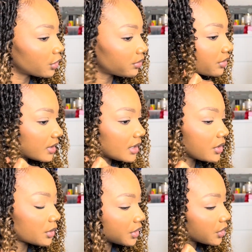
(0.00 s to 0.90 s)
more frizzy.
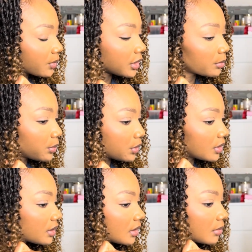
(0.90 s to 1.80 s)
So I just want to
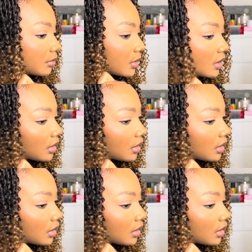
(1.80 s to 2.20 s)
put some